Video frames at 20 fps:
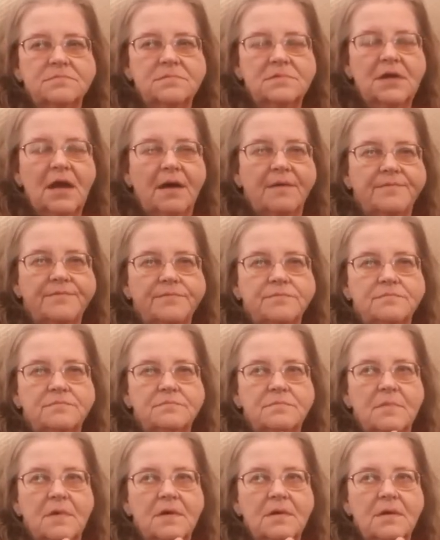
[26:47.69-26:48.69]
Yeah.
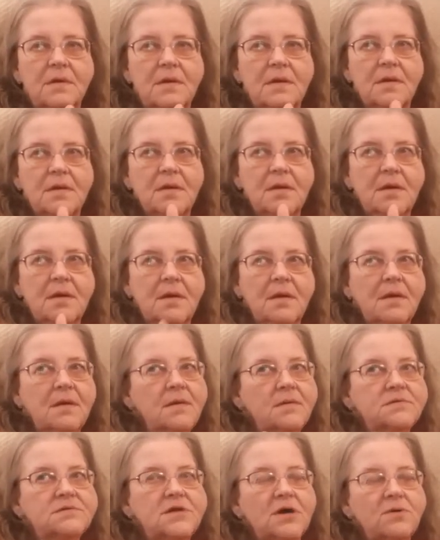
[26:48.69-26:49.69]

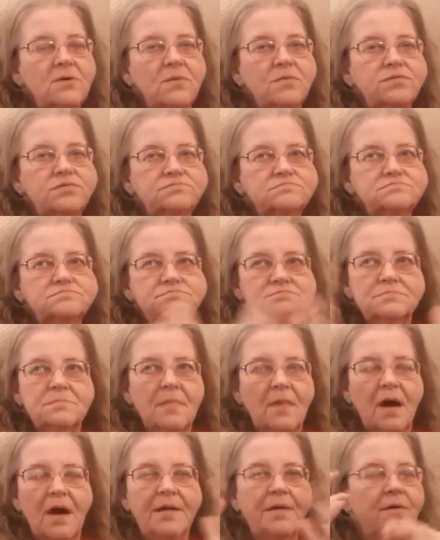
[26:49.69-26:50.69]
So,
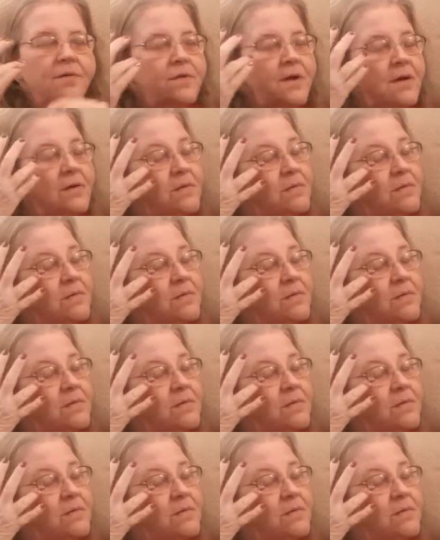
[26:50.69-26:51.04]
I don't know.